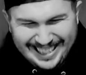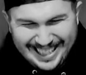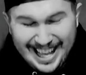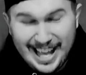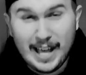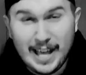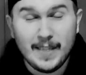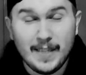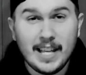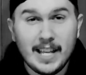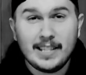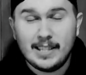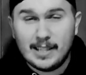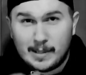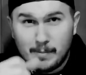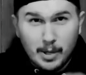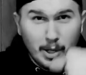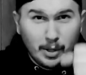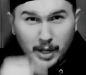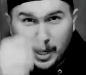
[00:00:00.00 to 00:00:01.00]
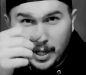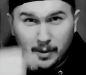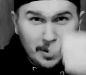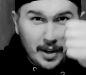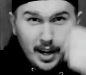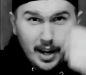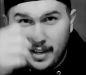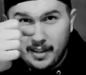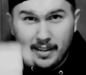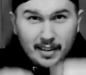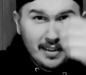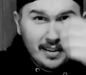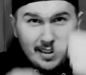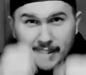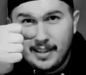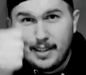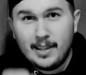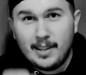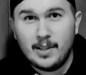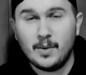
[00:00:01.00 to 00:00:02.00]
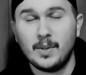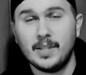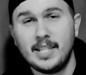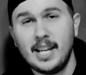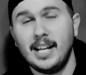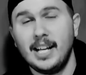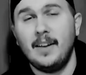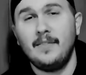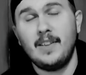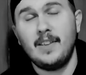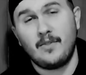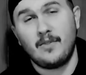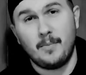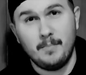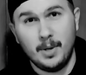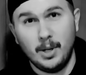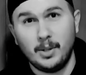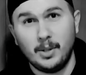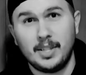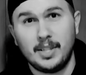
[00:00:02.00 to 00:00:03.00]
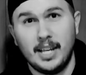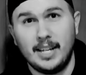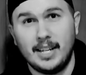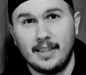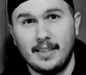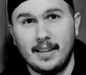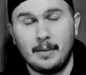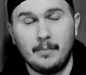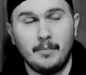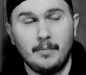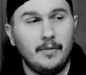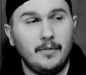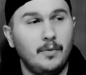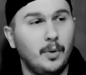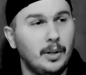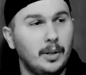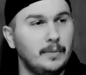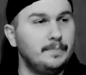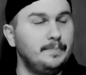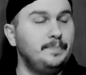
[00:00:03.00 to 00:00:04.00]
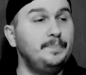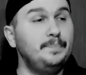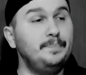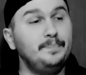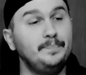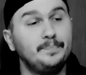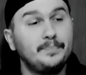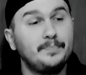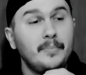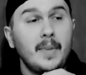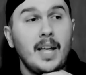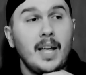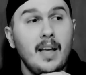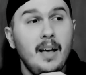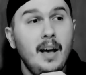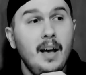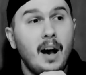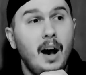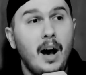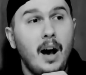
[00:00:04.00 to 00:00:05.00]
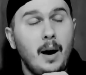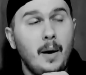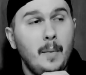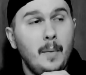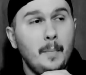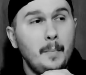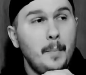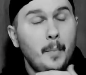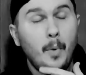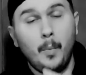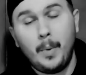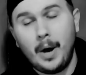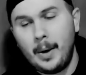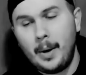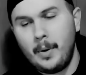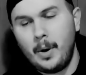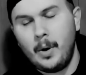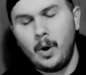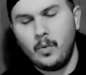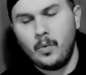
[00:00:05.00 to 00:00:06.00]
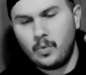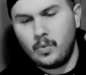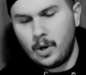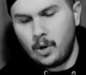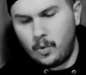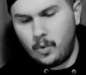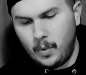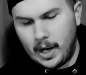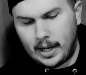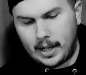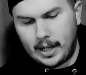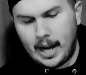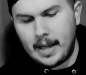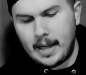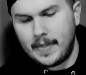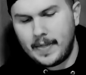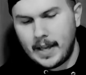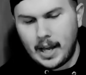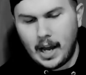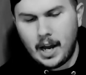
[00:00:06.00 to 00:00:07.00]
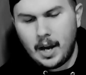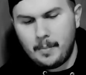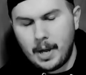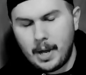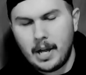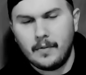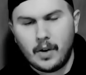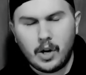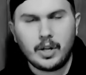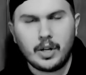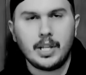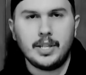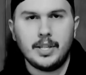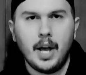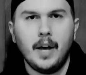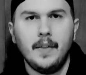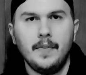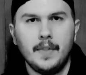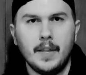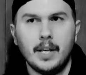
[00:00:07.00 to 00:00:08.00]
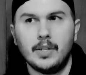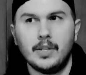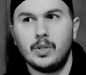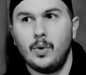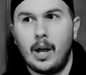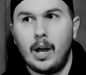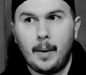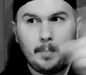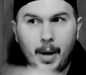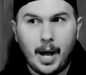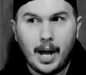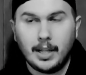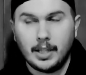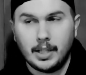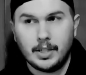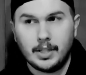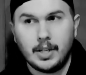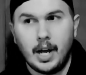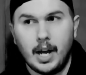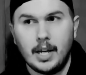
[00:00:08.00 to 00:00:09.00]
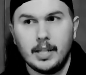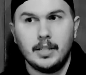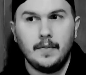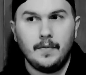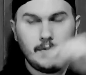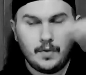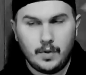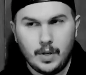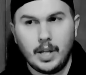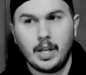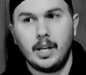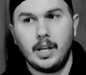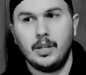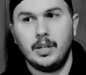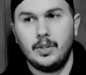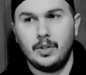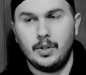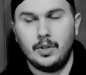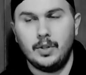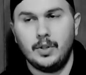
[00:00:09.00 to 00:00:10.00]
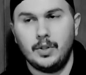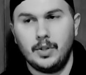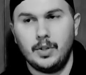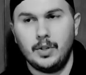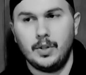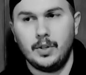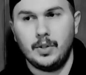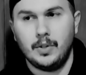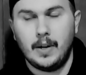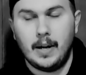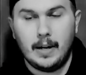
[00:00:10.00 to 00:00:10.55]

This is milking, right? You can tell I've never milked anything before. Real quick, and I think I may have already done this, so I apologize if you didn't get your